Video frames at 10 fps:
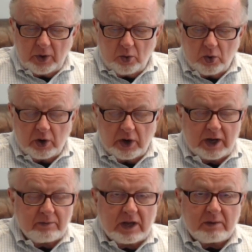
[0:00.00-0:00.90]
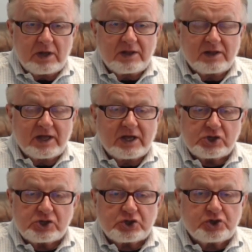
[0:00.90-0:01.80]
Or it may be that they
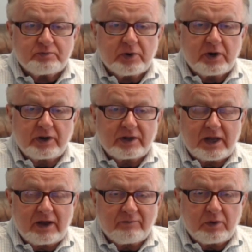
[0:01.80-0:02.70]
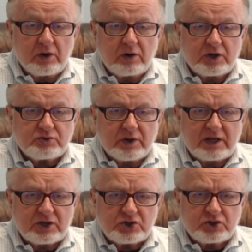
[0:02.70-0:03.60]
have periods where they
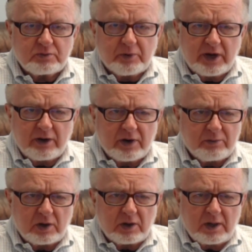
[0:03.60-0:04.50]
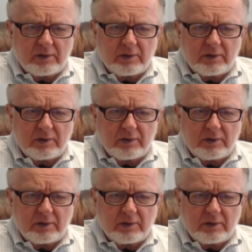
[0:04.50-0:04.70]
get super irritable,